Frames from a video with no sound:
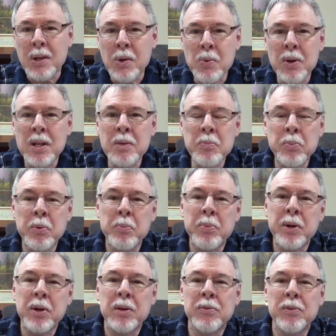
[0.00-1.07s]
while I'm
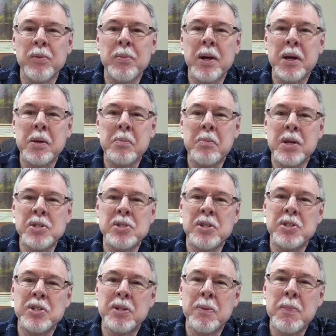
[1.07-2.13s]
preparing for my
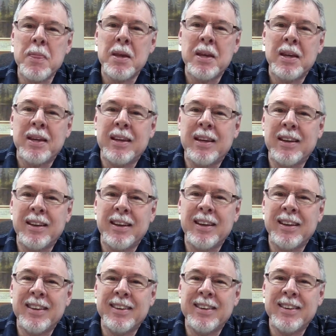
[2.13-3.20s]
message and, and,
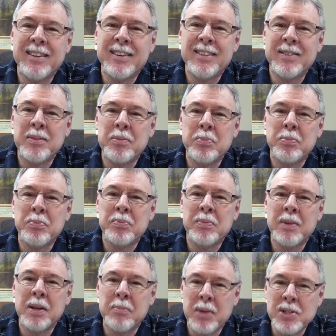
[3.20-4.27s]
and uh,
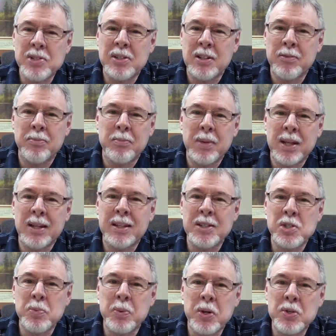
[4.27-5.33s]
getting myself mentally
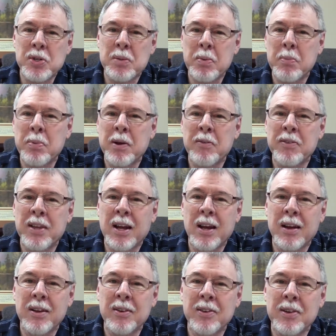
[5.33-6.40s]
and spiritually prepared for that.
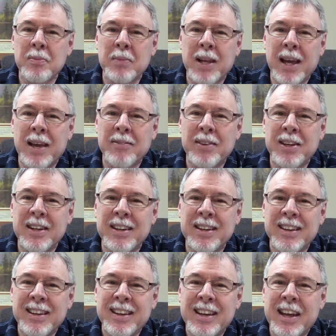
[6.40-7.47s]
I'll hear them laughing. And,
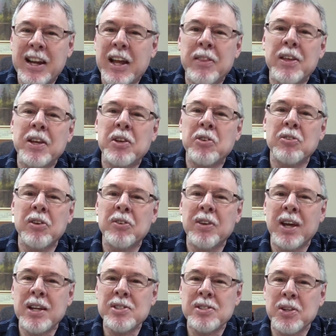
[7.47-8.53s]
and I think it's so
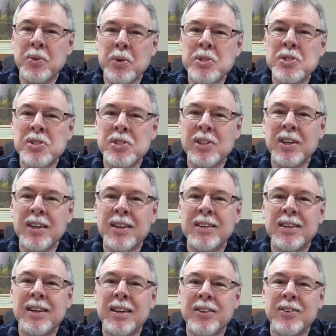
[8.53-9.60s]
nice that Christians can get
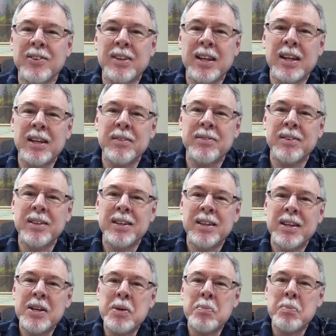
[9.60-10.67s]
together and laugh.
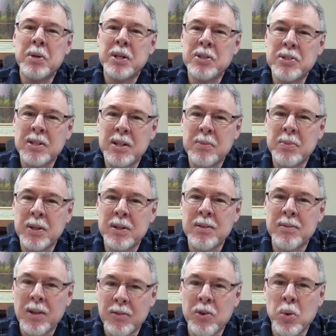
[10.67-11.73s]
But, uh,
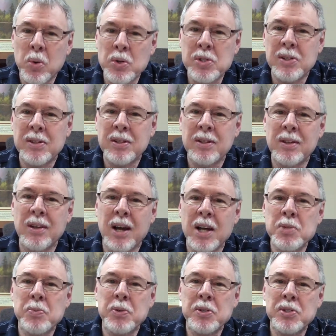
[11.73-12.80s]
but of course, the
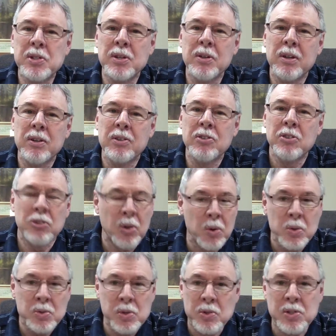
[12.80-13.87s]
gospel is serious. Souls are